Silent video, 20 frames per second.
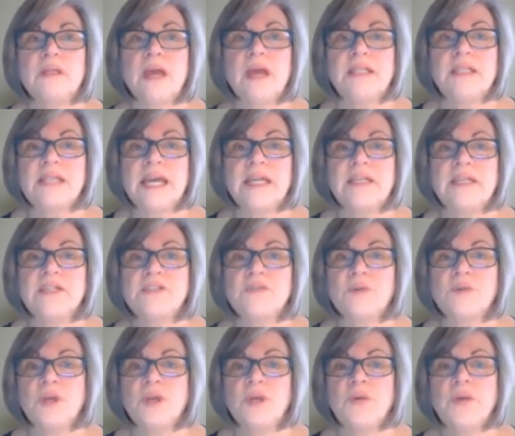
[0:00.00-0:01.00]
attendance
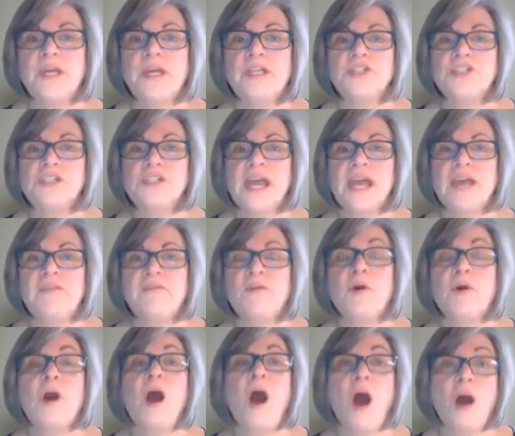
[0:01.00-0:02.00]
for you each day
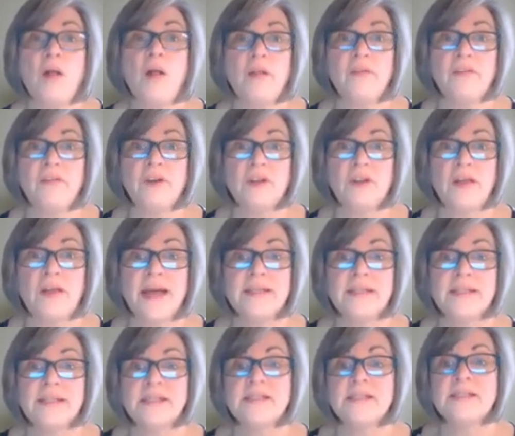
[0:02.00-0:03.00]
for all of your
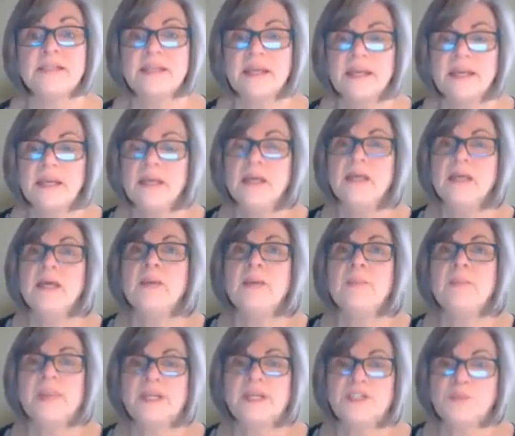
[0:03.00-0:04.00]
classes.
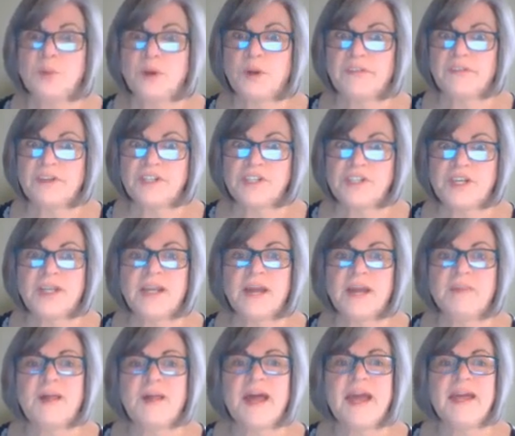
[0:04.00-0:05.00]
Much more efficient, and
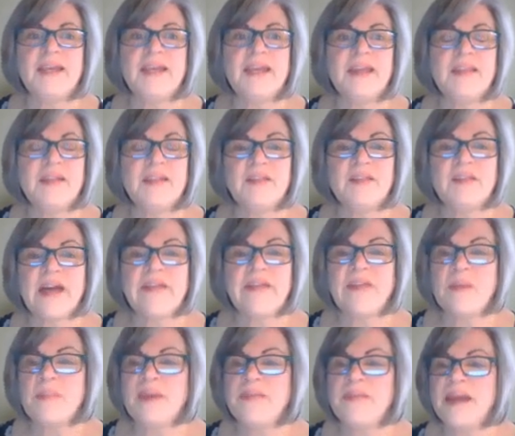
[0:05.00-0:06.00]
I'm glad
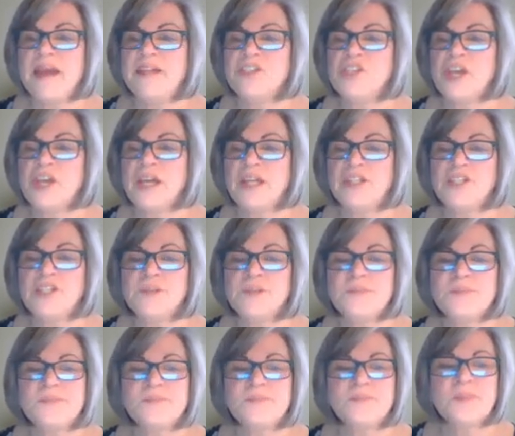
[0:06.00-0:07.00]
they made that change.
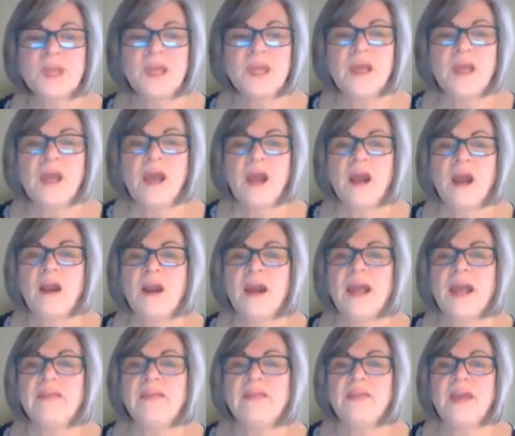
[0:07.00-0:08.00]
All
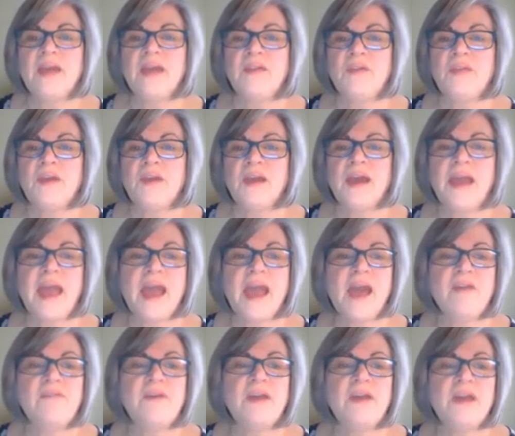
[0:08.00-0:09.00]
right, the other thing I
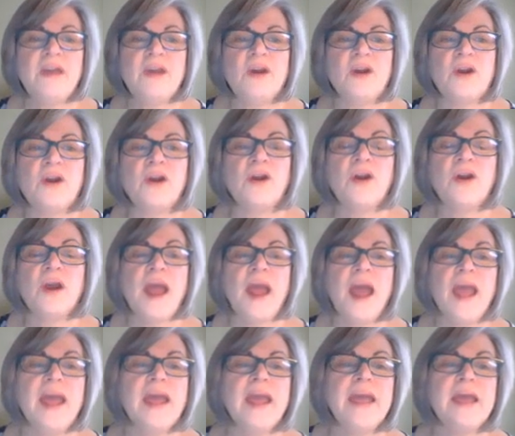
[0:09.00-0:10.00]
have here
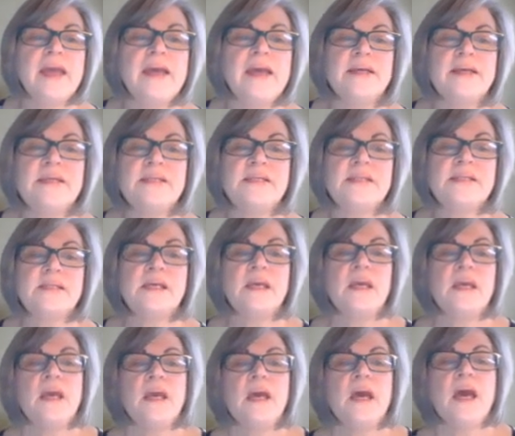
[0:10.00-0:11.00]
is
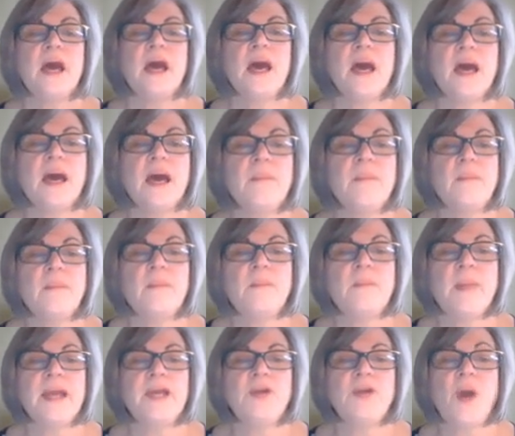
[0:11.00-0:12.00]

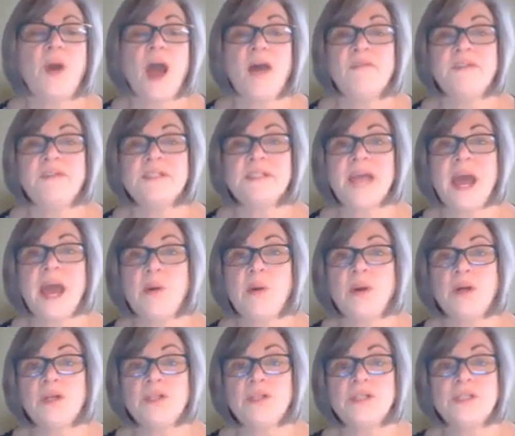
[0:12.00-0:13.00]
my new office
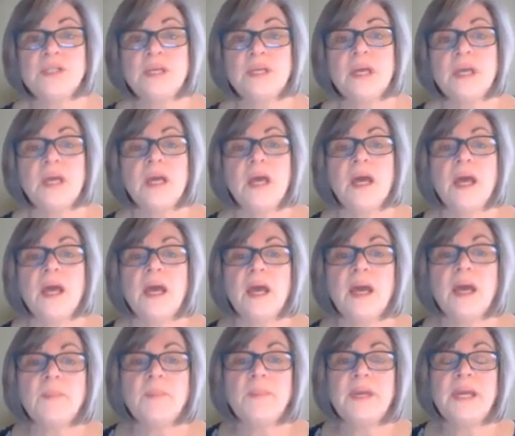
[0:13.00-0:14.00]
hours.
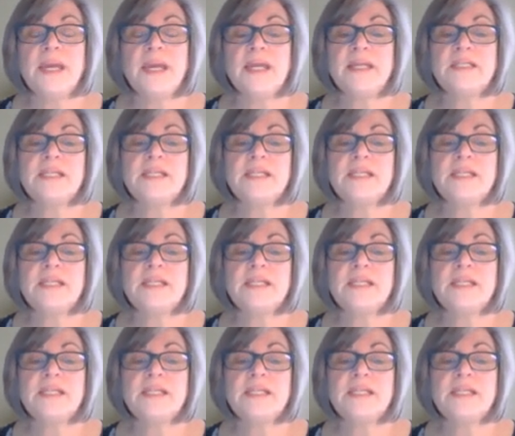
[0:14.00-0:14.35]
Beginning